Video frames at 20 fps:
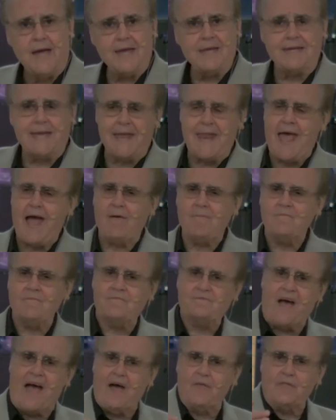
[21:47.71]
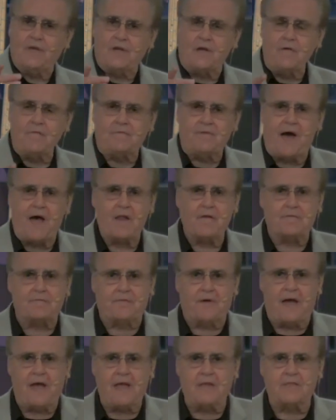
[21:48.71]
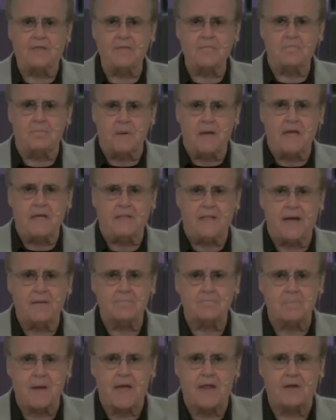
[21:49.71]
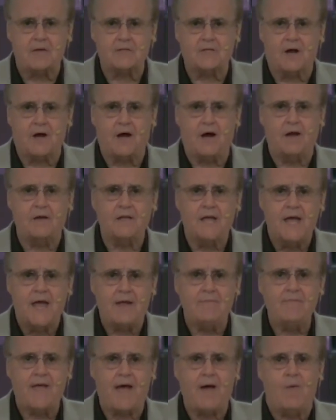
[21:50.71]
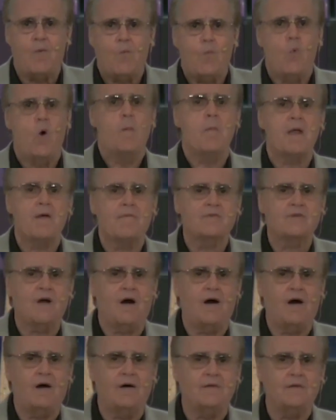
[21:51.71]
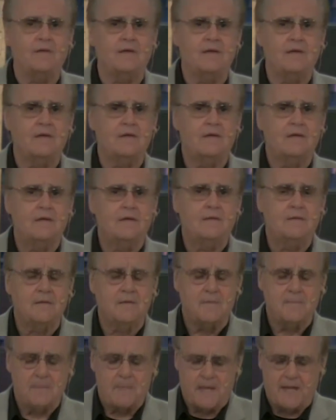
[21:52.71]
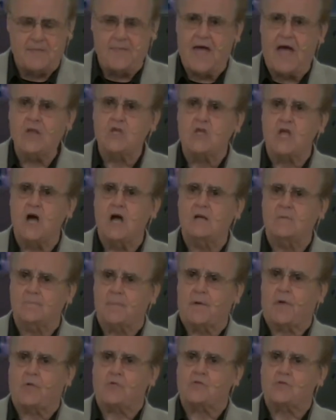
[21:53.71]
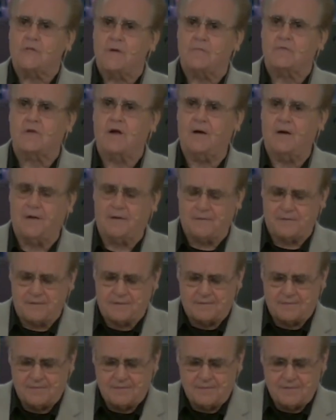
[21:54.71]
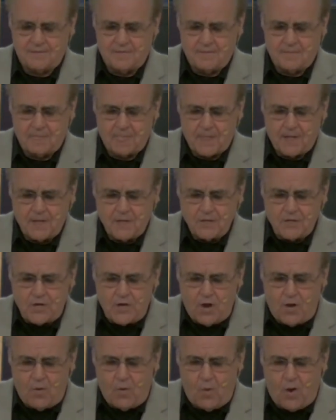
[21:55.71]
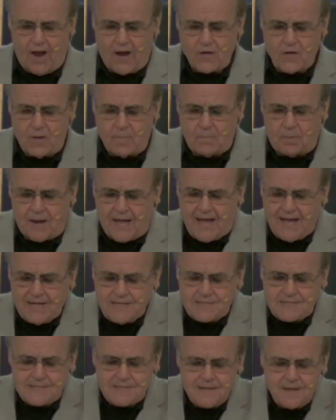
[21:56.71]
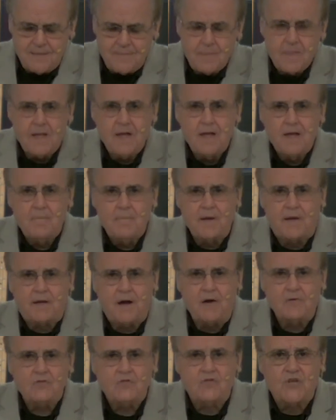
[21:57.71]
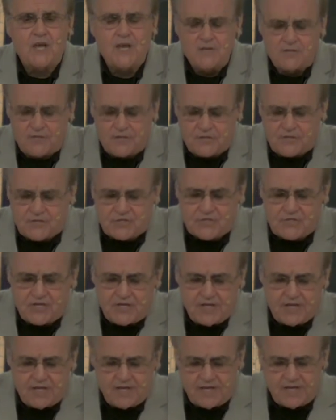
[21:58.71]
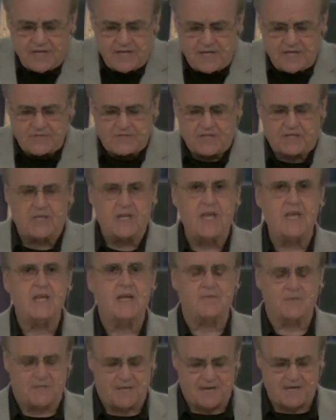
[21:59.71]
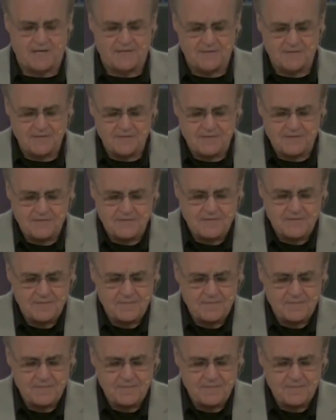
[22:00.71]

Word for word: and get out and fight the good fight of faith and be that man of God and that woman of God and that young person of God. You know why you're blessed? Because Jesus is the King of Kings.